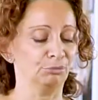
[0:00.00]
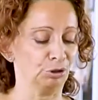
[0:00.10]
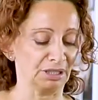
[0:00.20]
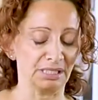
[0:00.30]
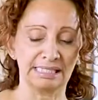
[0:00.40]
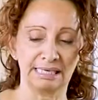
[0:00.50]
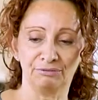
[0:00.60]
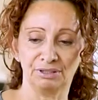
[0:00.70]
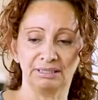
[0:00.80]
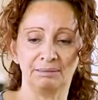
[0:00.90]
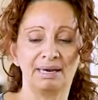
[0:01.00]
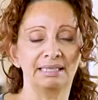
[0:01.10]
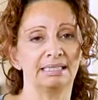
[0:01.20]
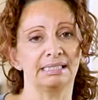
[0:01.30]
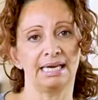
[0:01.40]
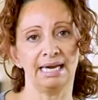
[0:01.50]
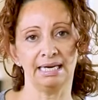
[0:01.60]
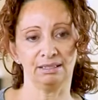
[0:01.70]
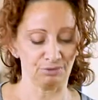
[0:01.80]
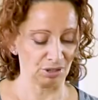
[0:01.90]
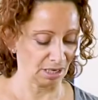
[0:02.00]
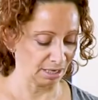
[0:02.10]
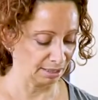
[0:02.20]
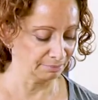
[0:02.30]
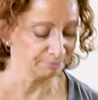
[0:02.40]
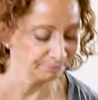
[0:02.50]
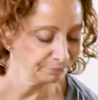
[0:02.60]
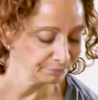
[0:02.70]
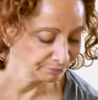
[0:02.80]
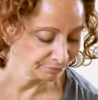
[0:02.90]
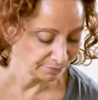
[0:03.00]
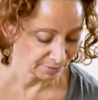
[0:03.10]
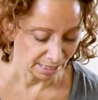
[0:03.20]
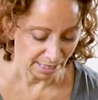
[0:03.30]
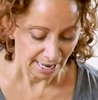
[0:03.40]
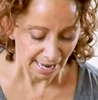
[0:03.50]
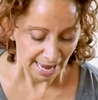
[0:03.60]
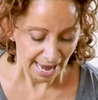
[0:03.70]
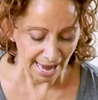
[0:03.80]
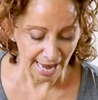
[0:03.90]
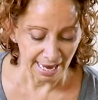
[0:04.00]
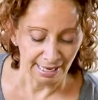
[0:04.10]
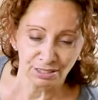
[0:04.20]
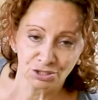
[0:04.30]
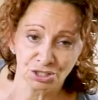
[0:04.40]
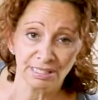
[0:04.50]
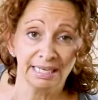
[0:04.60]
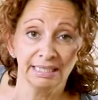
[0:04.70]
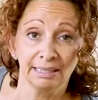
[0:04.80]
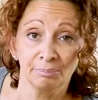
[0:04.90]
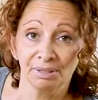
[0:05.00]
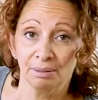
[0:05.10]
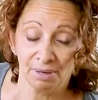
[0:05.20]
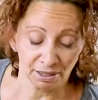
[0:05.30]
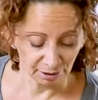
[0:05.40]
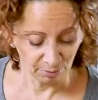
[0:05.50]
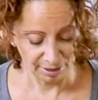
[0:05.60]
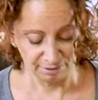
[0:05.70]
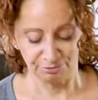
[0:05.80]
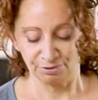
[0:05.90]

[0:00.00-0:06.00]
you can definitely make this ahead of time and just heat it up in the microwave